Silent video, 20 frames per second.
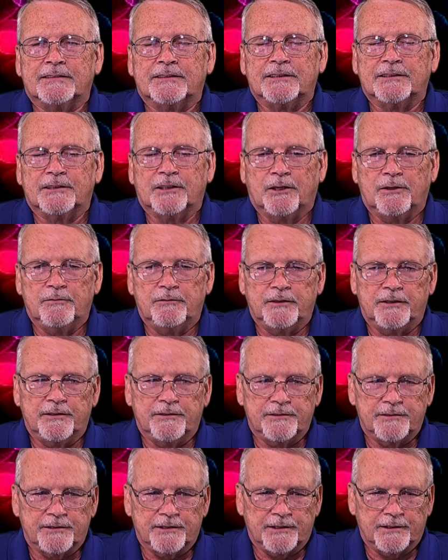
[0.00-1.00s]
COVID
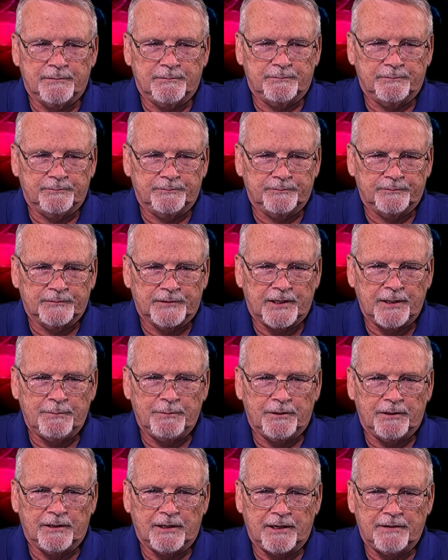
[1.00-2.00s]
is
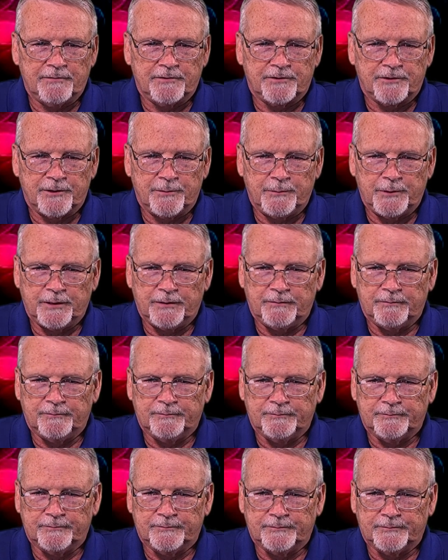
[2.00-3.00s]
keeping live streaming.
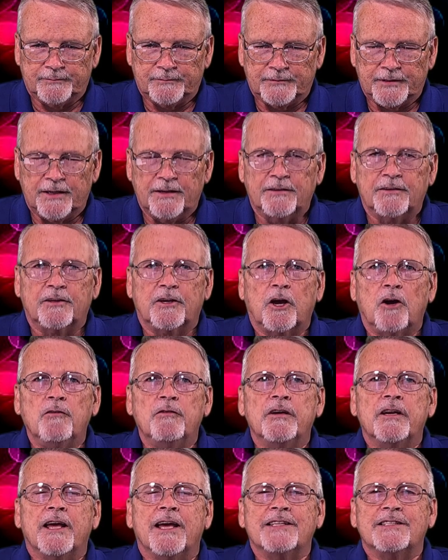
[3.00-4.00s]

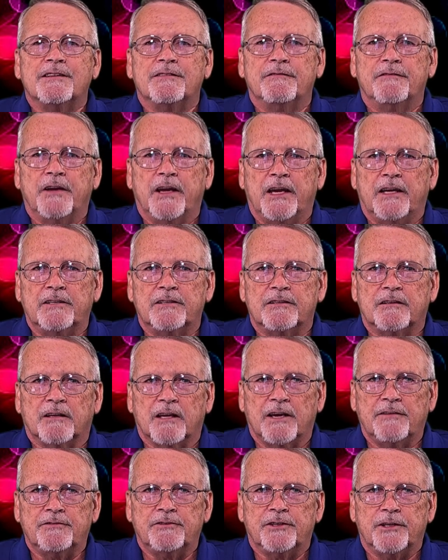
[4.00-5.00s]
COVID has advanced
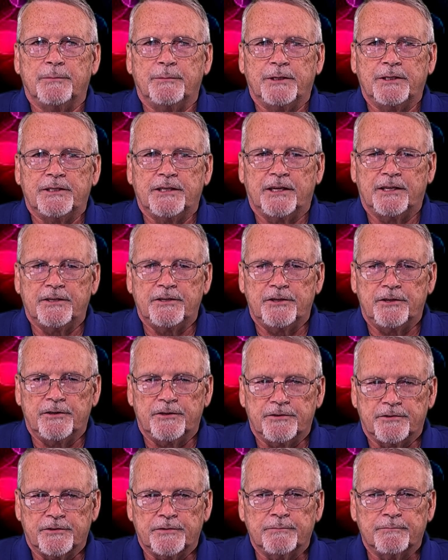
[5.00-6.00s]
live streaming 10
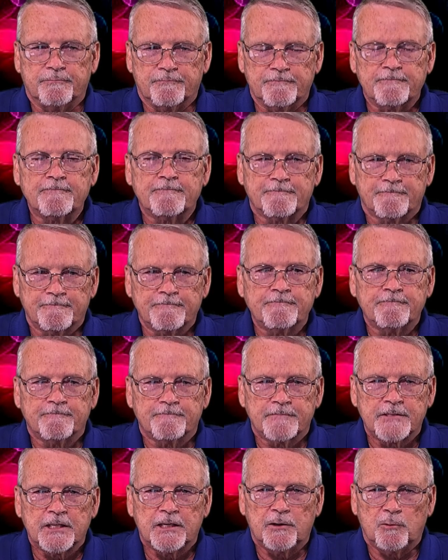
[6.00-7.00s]
years
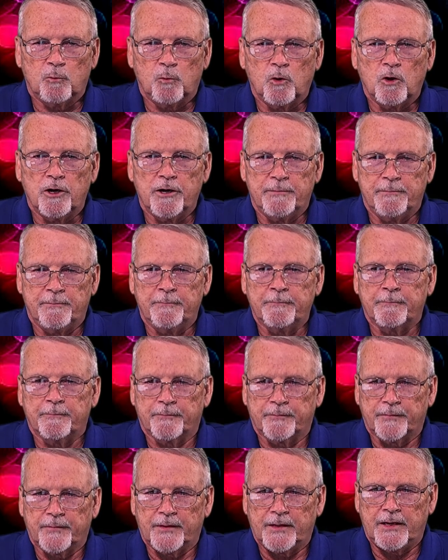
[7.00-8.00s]
in one.
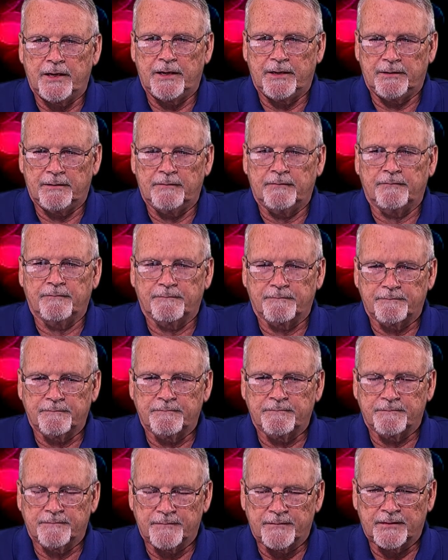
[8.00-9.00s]
Yeah.
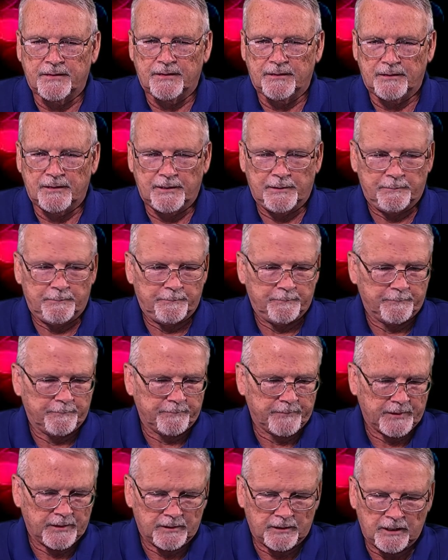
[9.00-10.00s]
Yep.
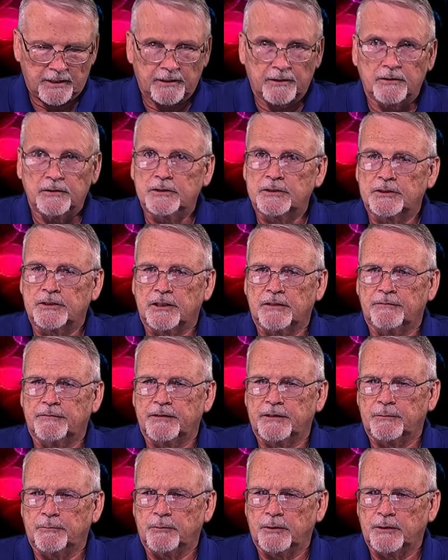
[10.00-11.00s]
A lot of good stuff there.